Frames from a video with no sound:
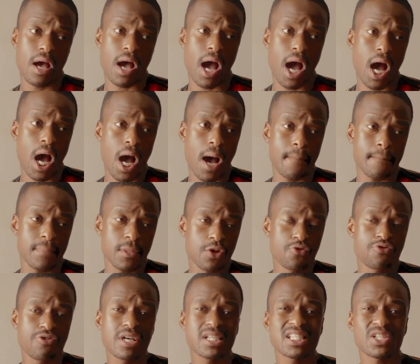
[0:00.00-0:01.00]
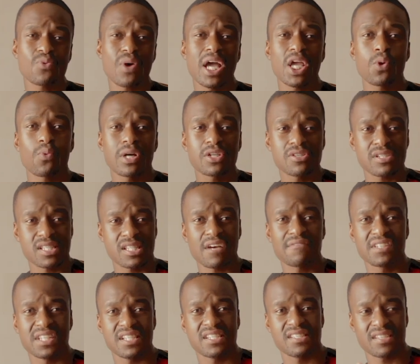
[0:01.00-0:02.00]
The reason why you want your
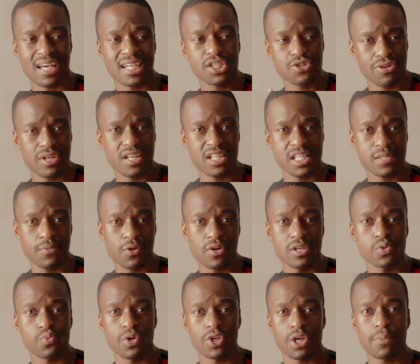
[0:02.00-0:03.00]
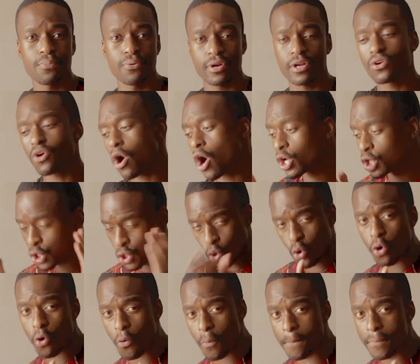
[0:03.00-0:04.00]
stuff desaturated is because when you put it on
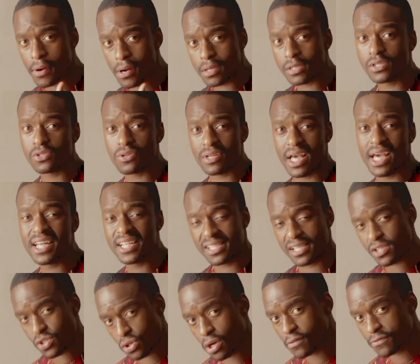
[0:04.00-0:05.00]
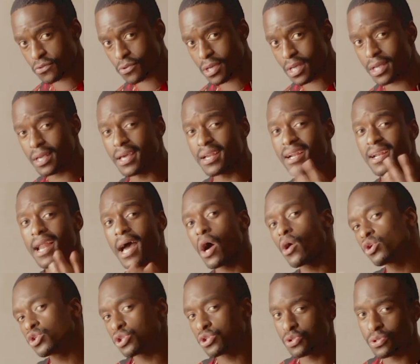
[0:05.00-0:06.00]
your personal editing software, it
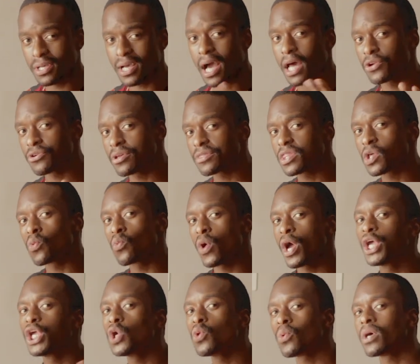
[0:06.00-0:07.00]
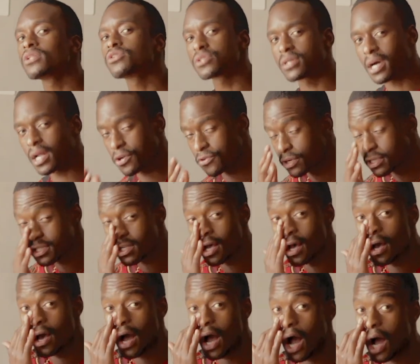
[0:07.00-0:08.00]
allows you to color it the way you want to color it.
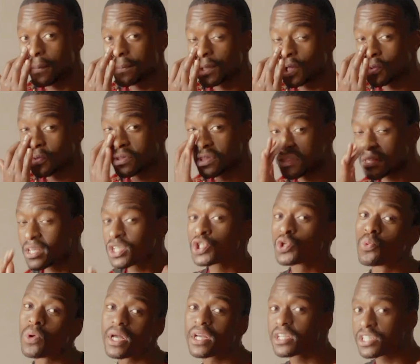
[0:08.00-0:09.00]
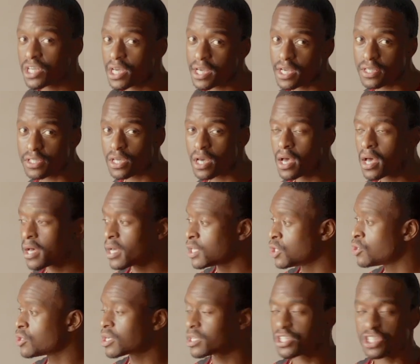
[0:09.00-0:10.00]
The things you want to change.
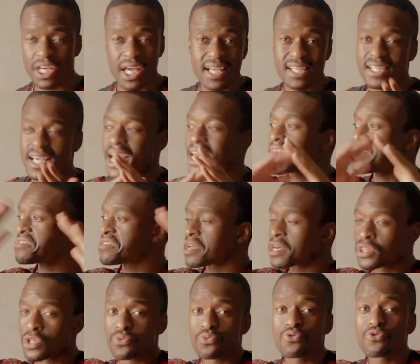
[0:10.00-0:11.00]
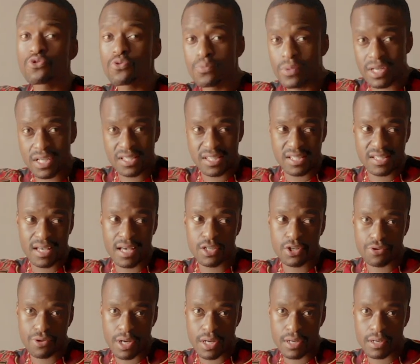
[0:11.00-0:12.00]
You could change anything in the room when it's
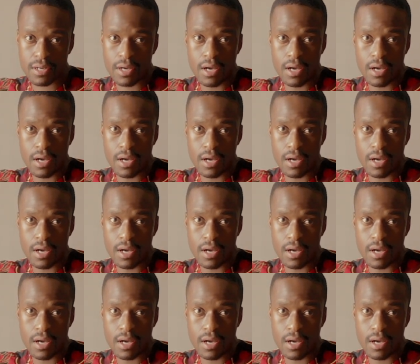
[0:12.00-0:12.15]
desaturated.